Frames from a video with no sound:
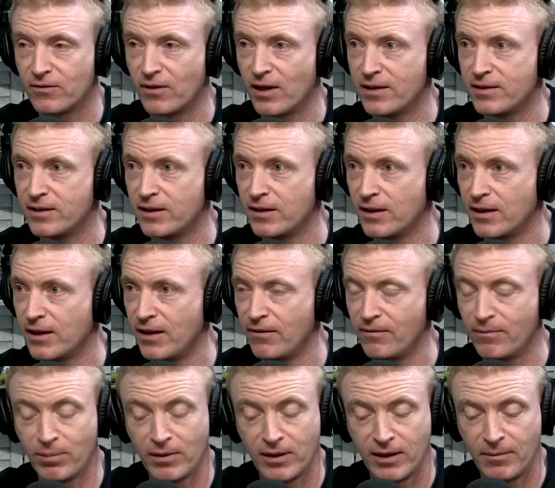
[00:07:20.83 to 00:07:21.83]
Racing. They
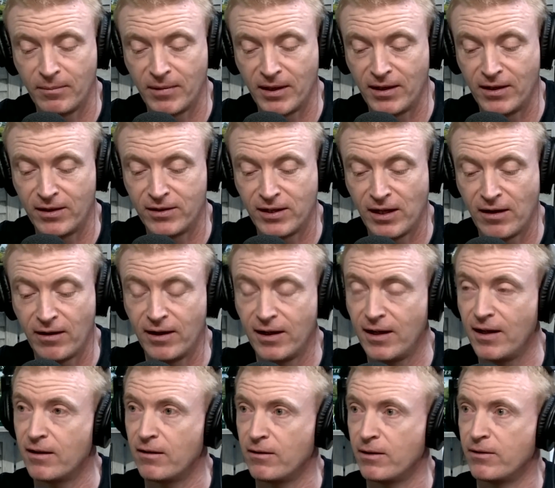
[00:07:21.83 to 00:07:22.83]
give plenty of money to charity
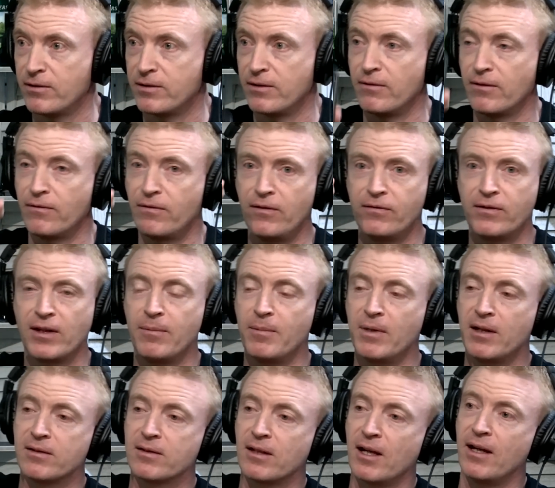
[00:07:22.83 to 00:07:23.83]
now. It is 15
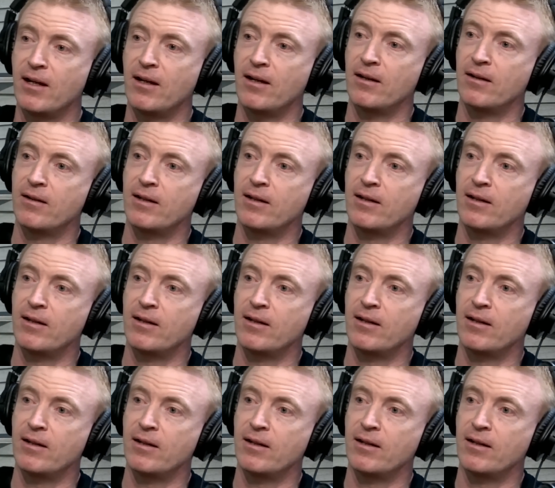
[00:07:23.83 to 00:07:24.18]
minutes later.